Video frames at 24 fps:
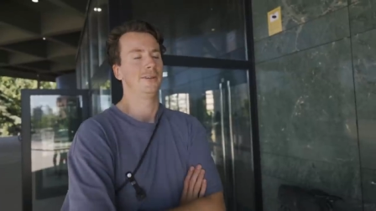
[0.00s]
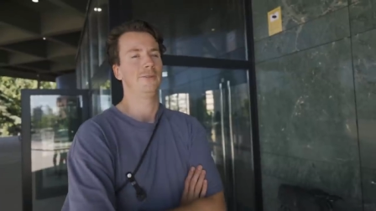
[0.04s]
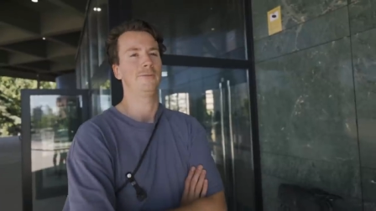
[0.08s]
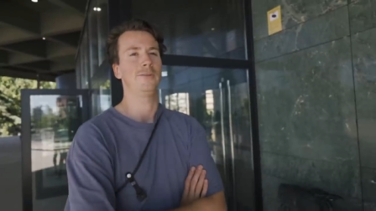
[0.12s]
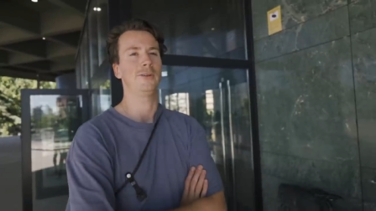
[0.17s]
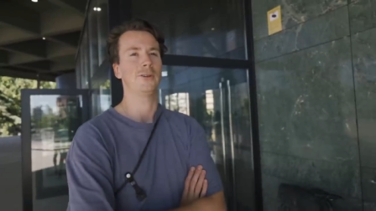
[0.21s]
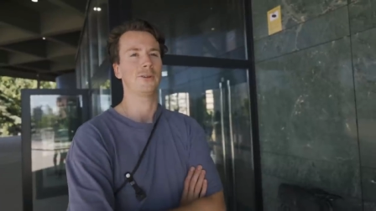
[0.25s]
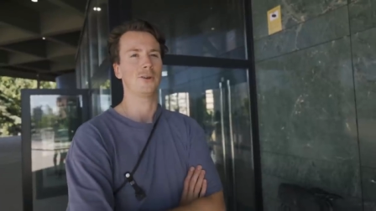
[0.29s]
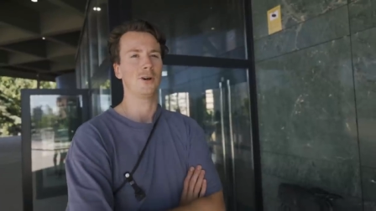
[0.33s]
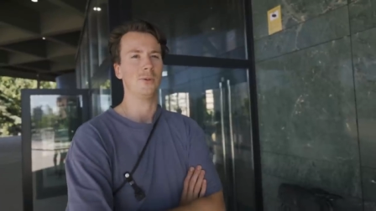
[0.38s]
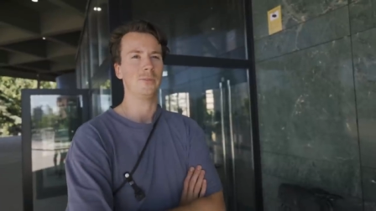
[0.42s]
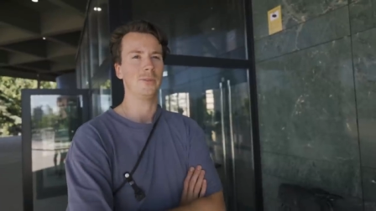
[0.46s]
If
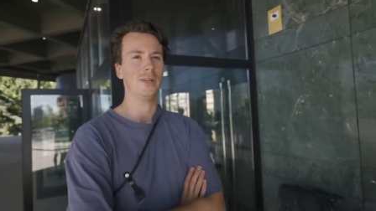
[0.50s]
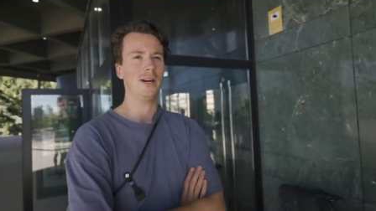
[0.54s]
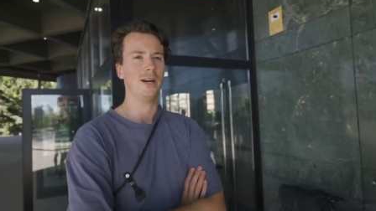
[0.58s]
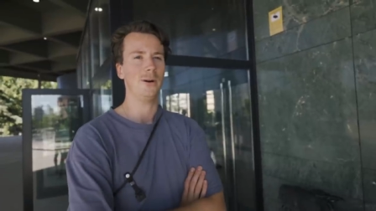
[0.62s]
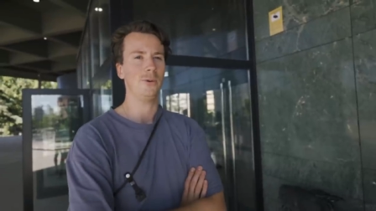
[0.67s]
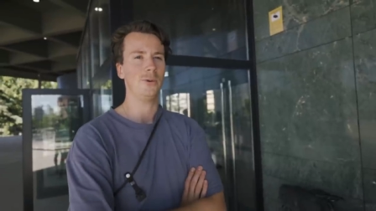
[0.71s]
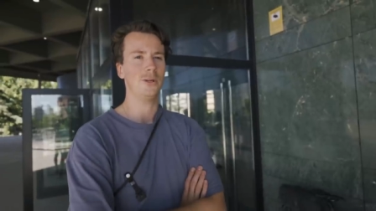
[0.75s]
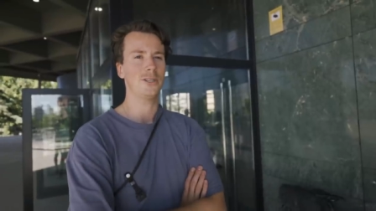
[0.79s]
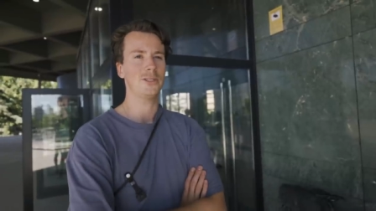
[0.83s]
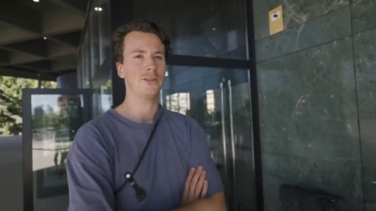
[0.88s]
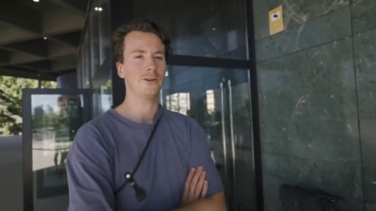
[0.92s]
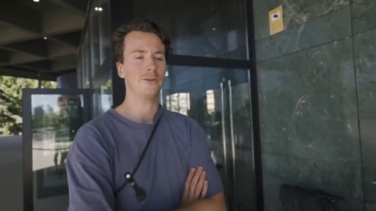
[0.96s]
you come
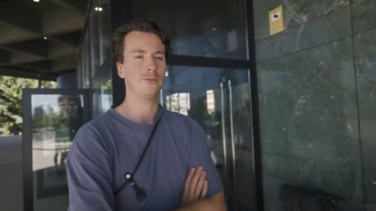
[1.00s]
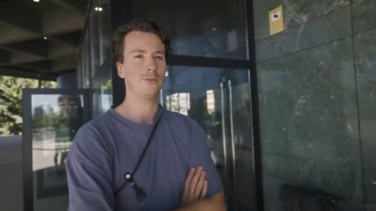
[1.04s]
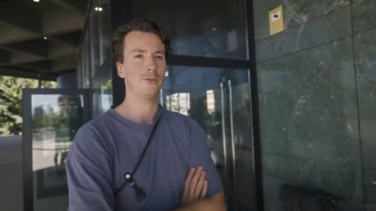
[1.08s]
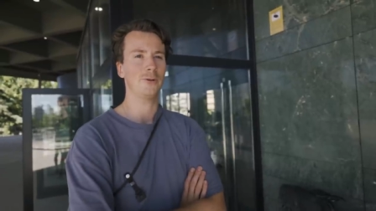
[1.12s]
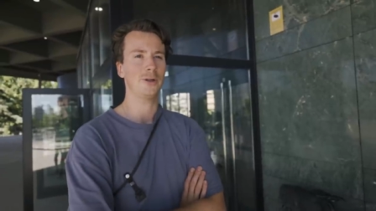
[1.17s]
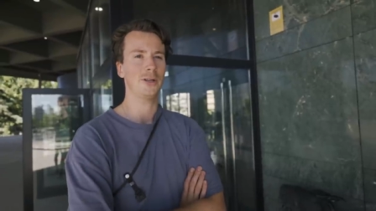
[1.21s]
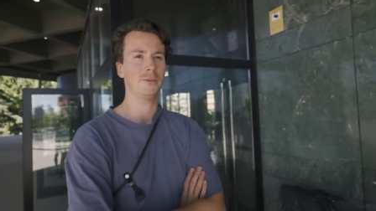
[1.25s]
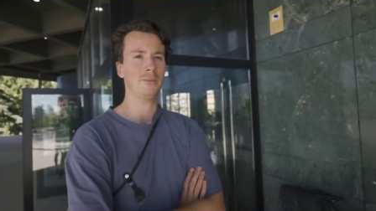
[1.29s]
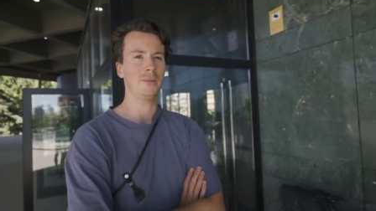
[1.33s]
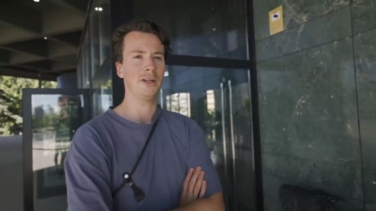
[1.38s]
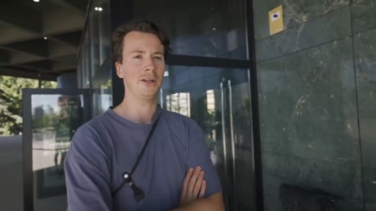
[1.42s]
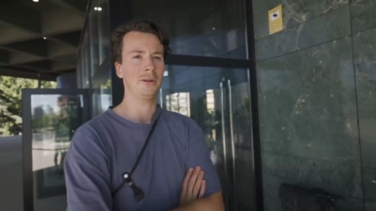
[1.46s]
there with your
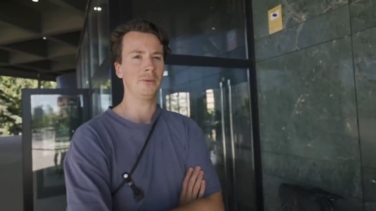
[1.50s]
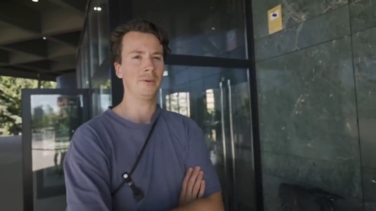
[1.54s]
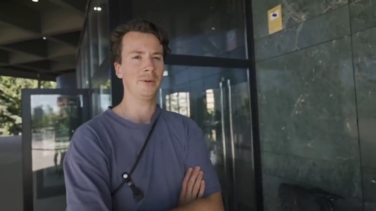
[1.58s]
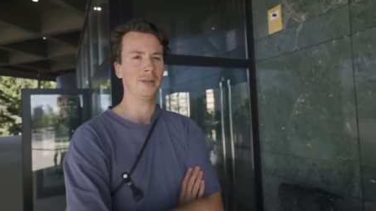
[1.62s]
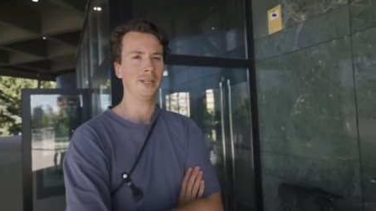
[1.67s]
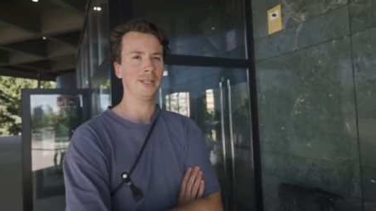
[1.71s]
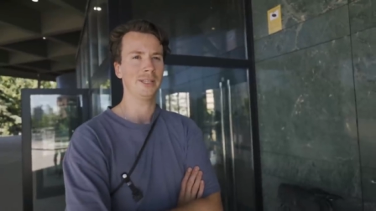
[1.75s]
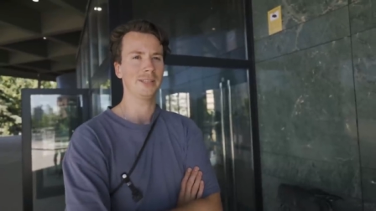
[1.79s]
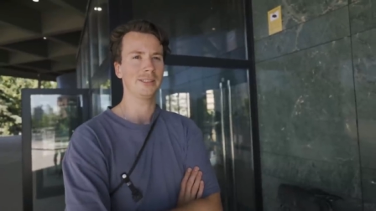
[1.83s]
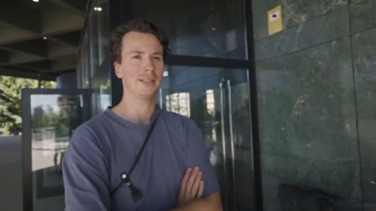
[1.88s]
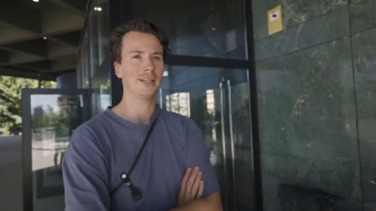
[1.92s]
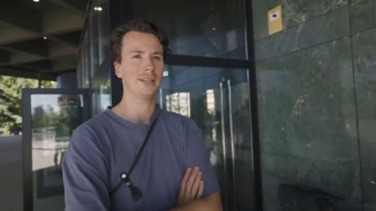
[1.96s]
40
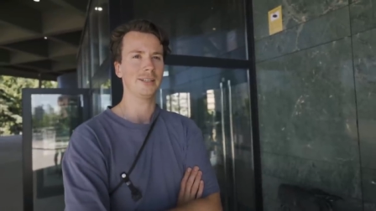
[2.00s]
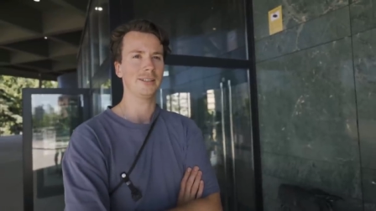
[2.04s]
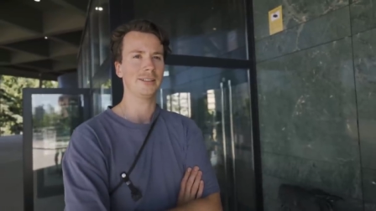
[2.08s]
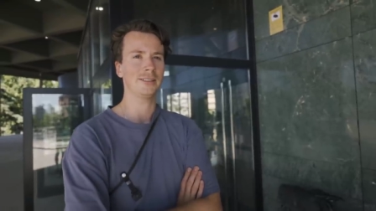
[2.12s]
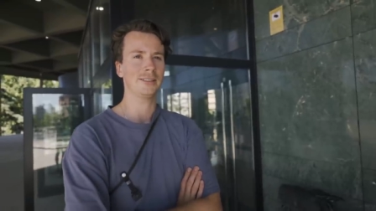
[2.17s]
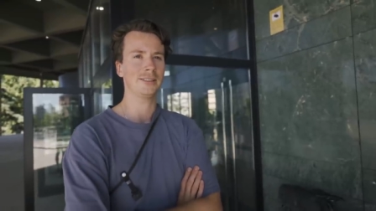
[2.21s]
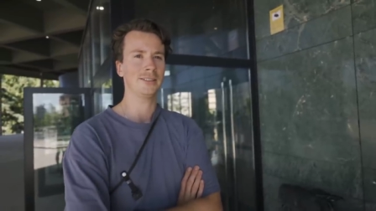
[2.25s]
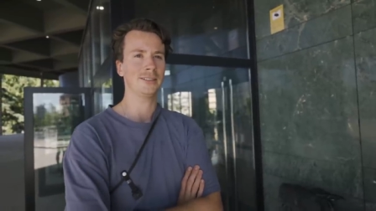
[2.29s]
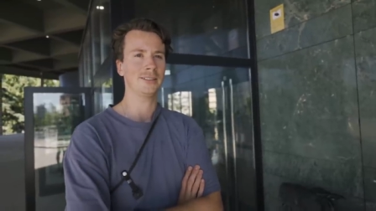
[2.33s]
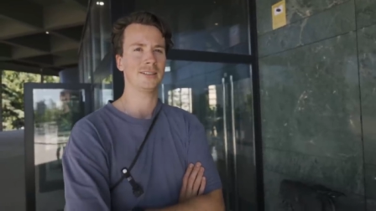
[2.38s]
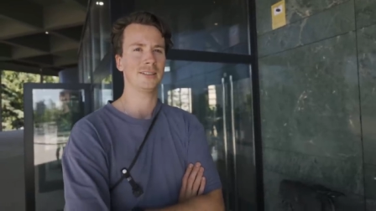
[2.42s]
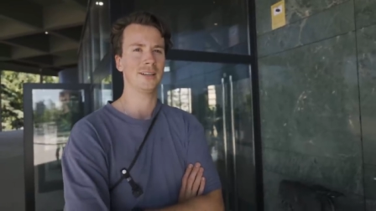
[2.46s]
millimeter tires
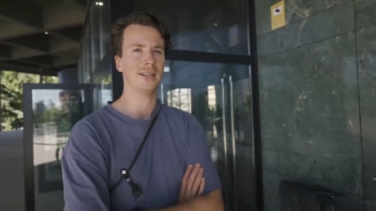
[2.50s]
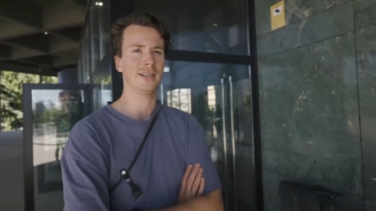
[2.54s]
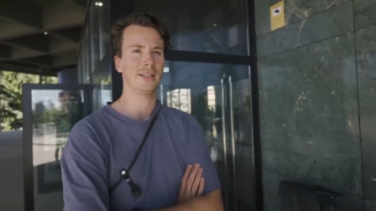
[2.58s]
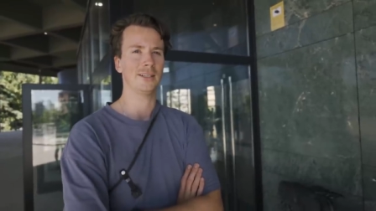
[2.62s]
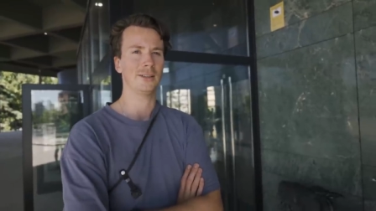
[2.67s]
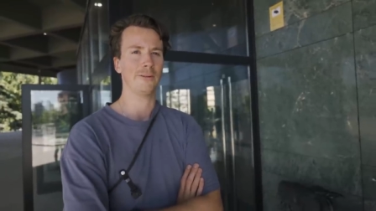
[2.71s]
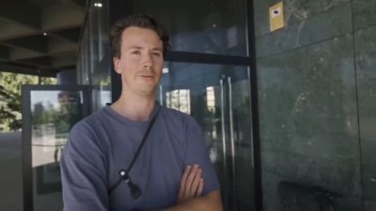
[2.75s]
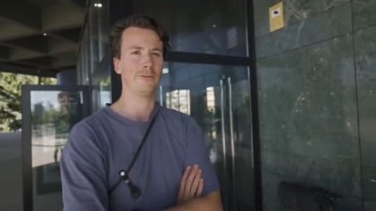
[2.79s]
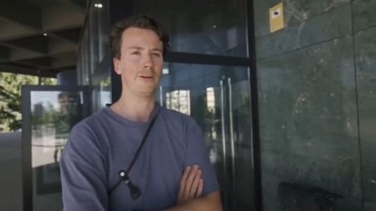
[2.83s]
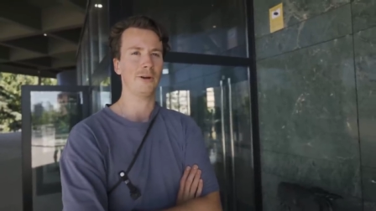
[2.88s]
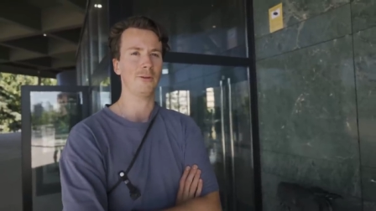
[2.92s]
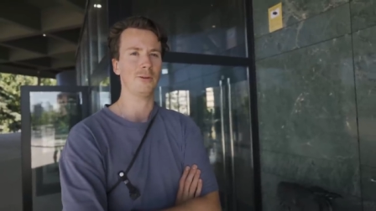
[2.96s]
yeah. in
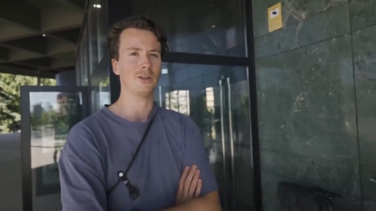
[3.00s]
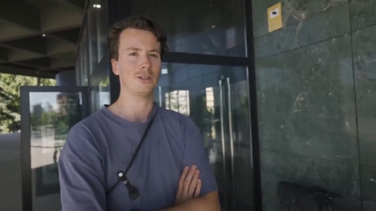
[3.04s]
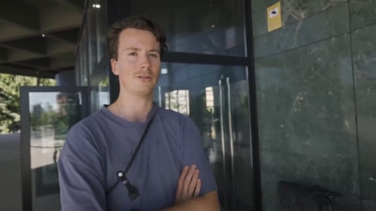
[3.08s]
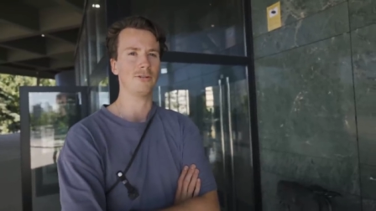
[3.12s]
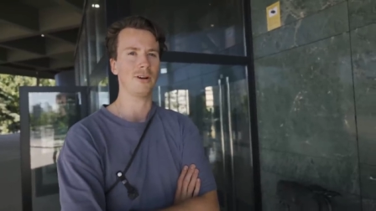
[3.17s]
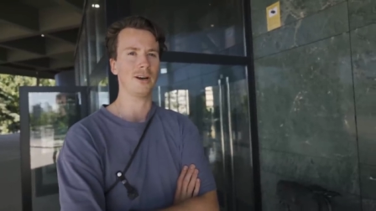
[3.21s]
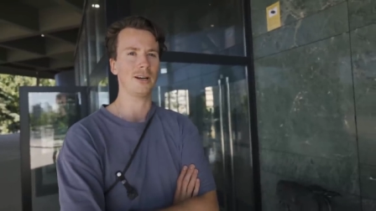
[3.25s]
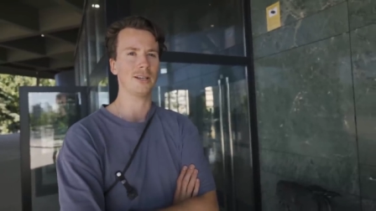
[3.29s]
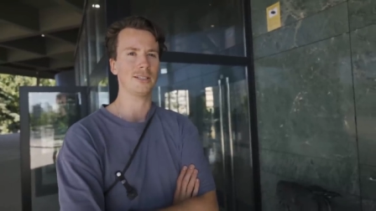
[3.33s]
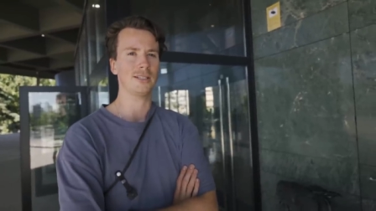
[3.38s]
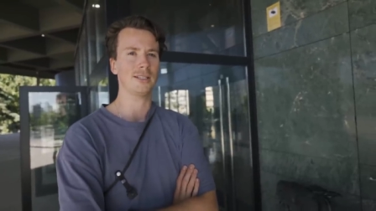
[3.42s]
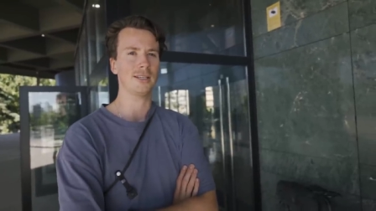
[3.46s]
the very
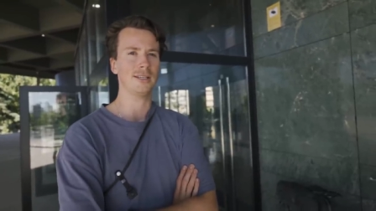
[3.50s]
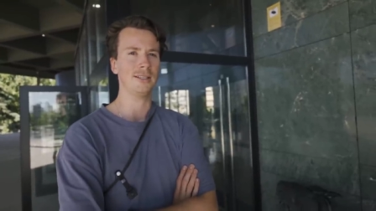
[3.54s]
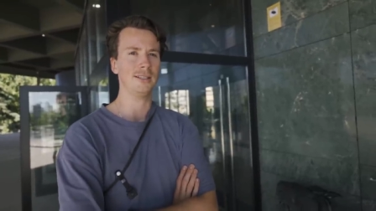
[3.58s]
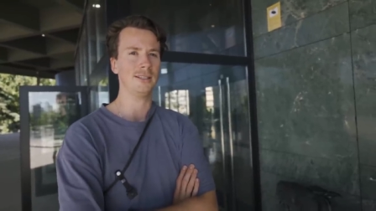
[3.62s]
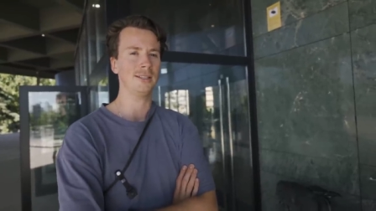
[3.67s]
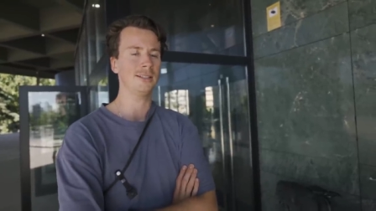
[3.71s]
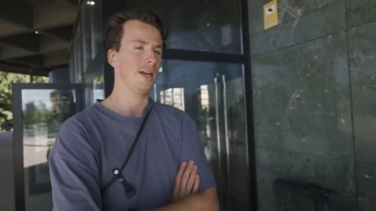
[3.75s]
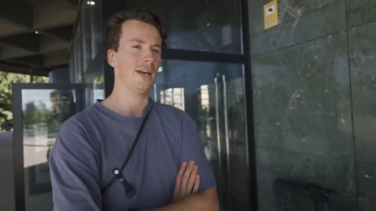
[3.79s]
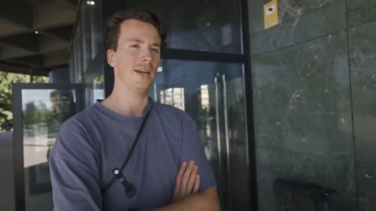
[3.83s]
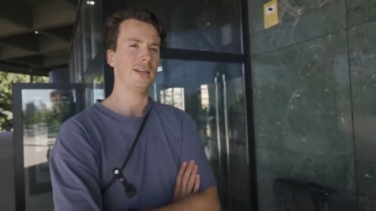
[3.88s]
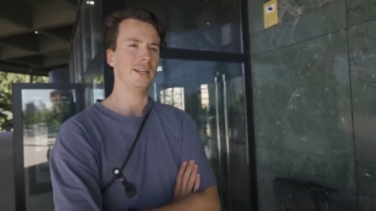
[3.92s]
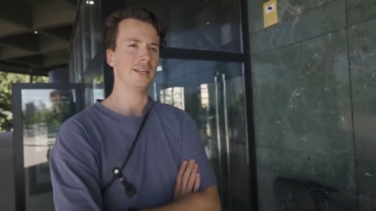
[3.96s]
dry sand
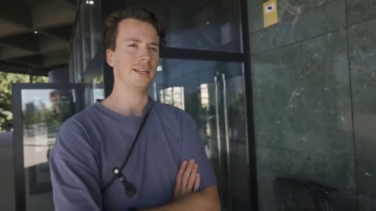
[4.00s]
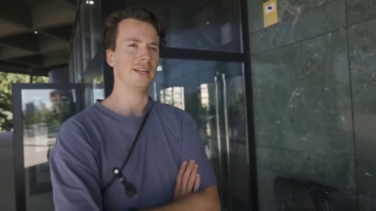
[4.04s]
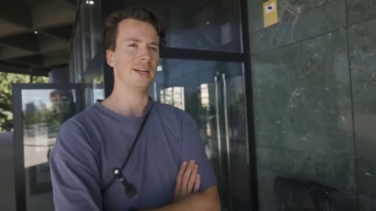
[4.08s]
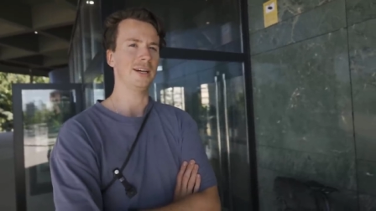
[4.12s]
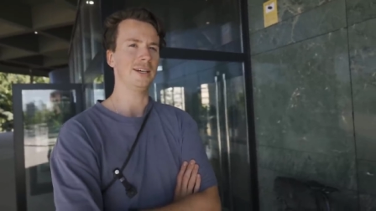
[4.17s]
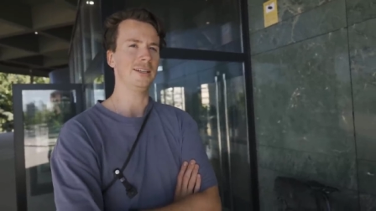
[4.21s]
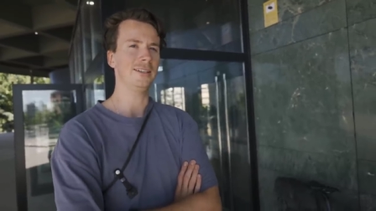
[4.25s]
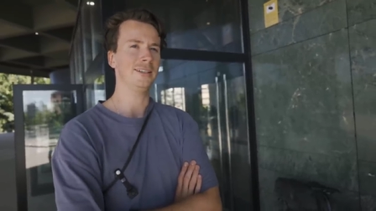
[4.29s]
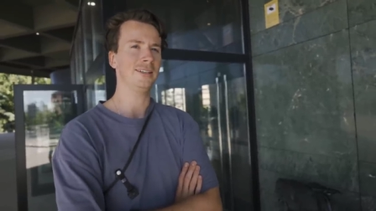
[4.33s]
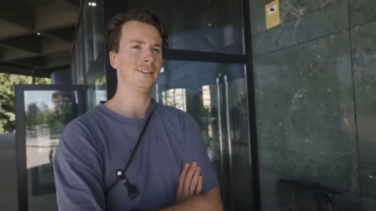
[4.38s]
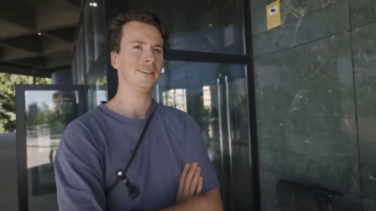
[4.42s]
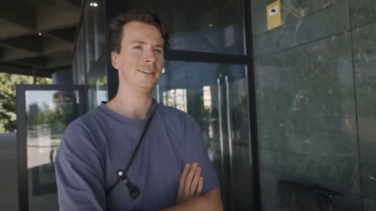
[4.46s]
in the
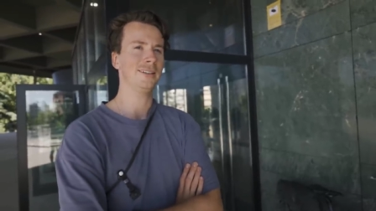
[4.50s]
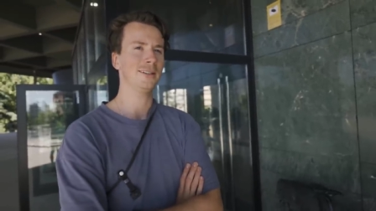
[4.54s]
night.